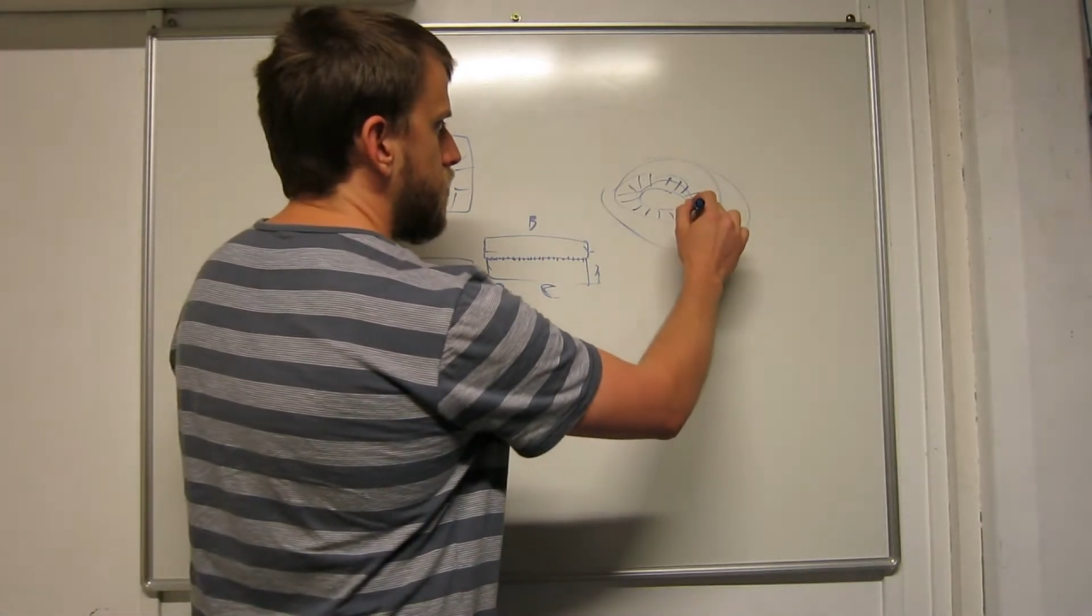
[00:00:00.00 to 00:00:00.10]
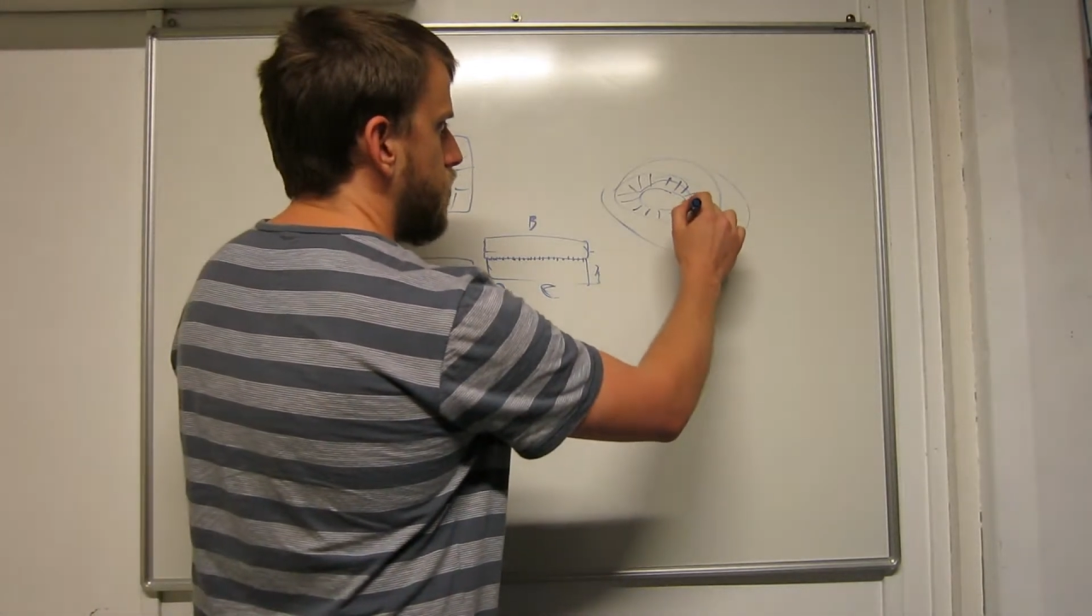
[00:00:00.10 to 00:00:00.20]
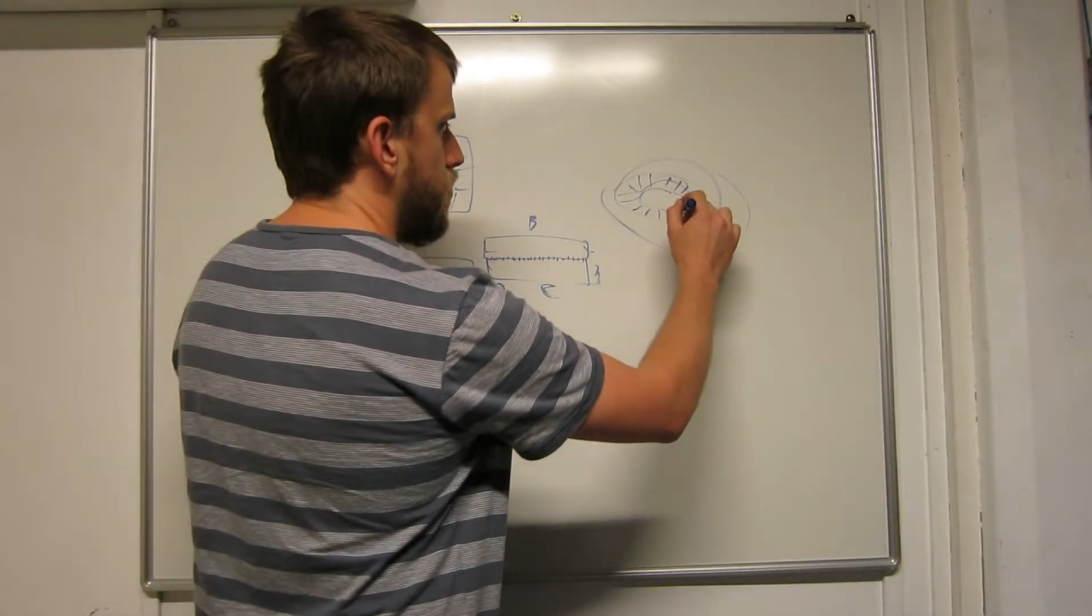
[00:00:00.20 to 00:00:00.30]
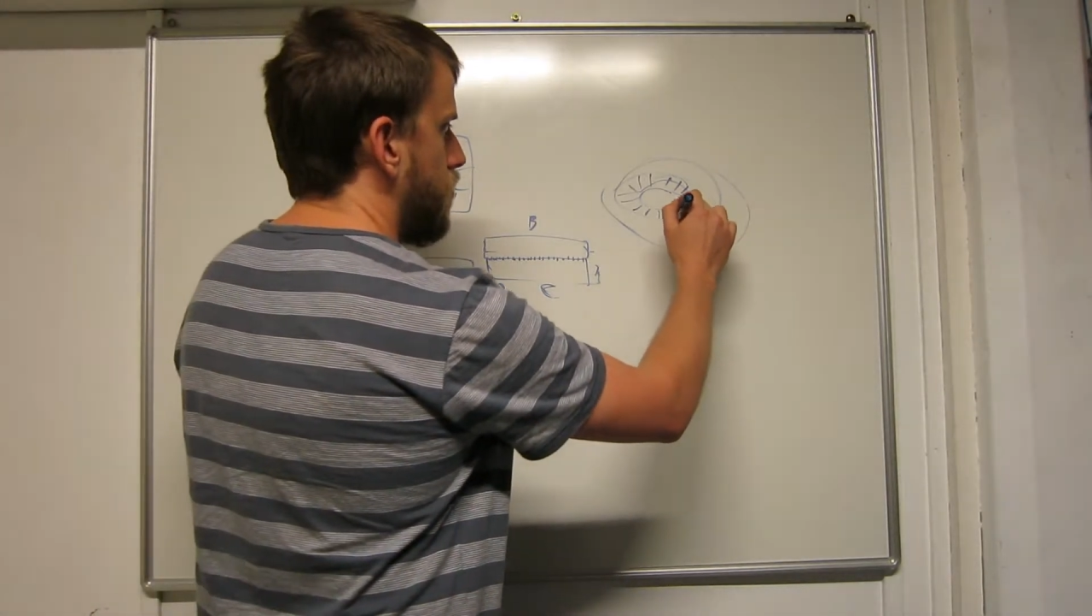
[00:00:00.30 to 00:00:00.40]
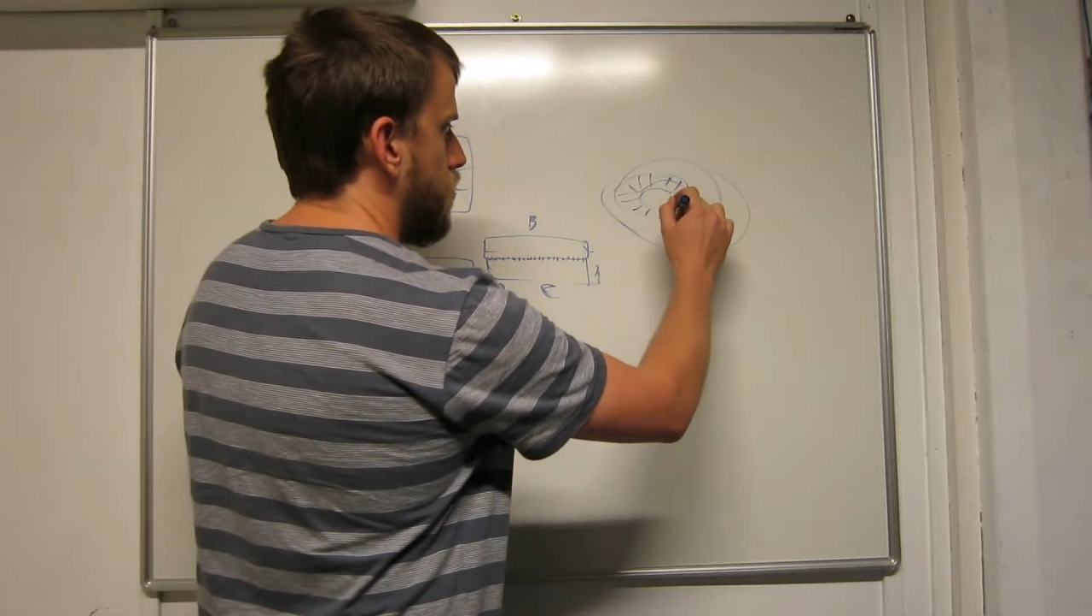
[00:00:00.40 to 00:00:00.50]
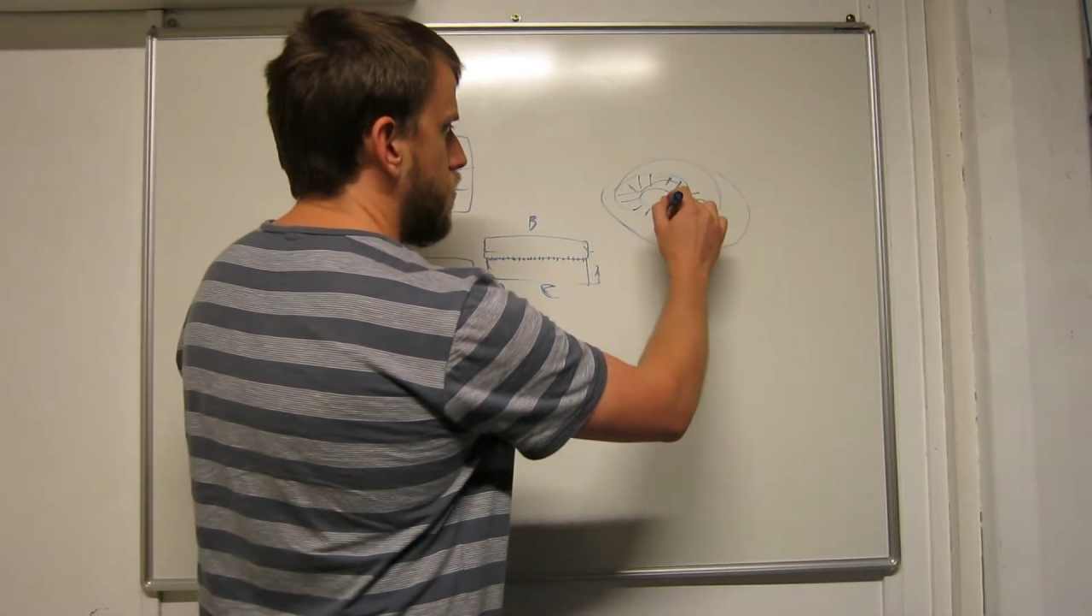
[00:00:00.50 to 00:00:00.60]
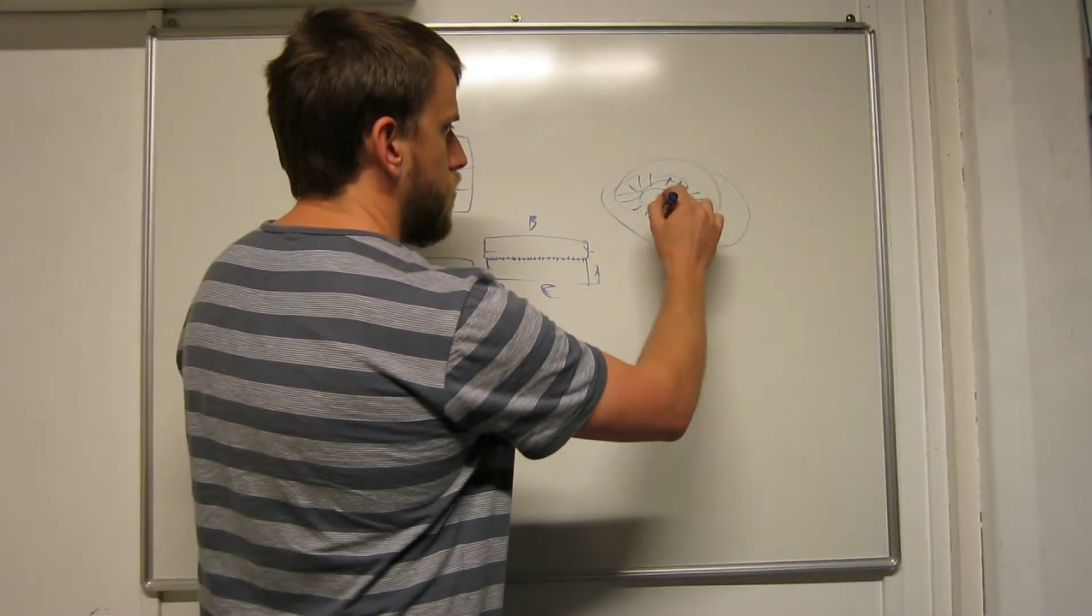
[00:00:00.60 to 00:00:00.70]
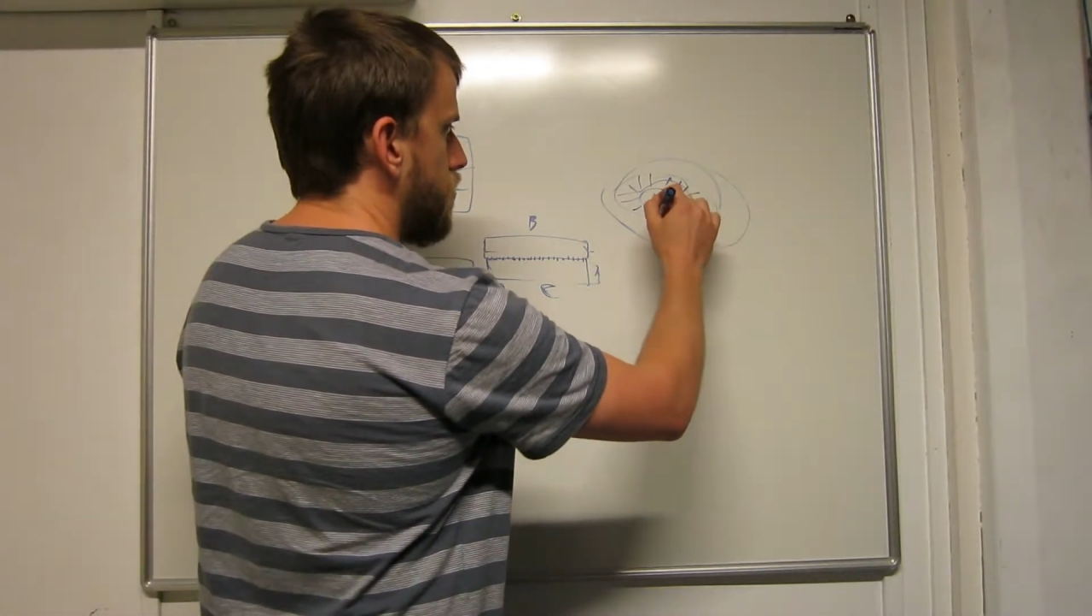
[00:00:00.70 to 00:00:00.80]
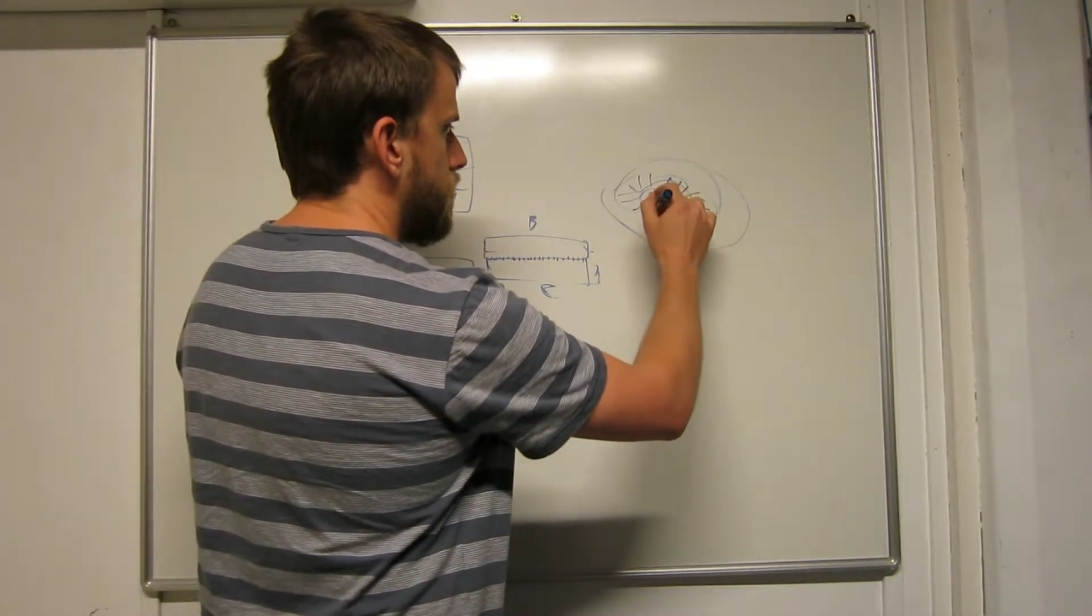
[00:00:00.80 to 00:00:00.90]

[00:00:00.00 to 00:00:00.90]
all